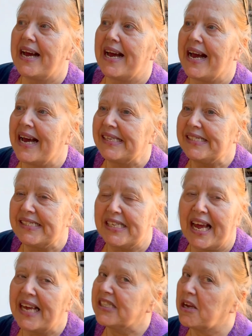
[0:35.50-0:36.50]
Asda
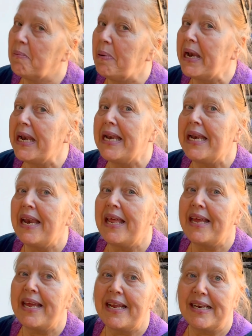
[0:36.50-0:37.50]
had
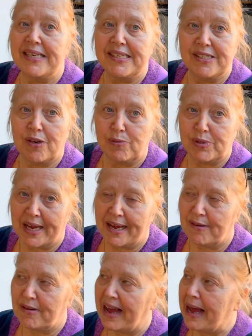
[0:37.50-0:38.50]
completely sold
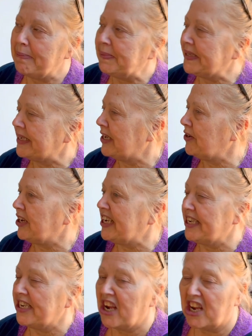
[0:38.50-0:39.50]
out, absolutely
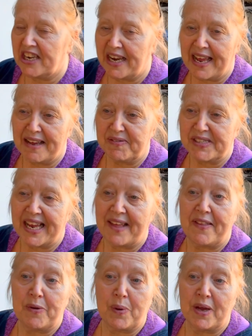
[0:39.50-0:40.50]
none left, and
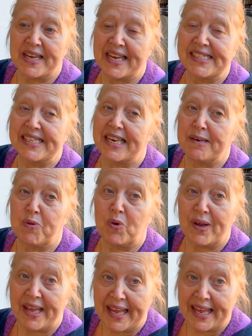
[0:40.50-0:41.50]
they weren't getting any more
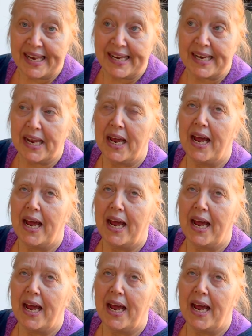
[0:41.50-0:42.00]
in.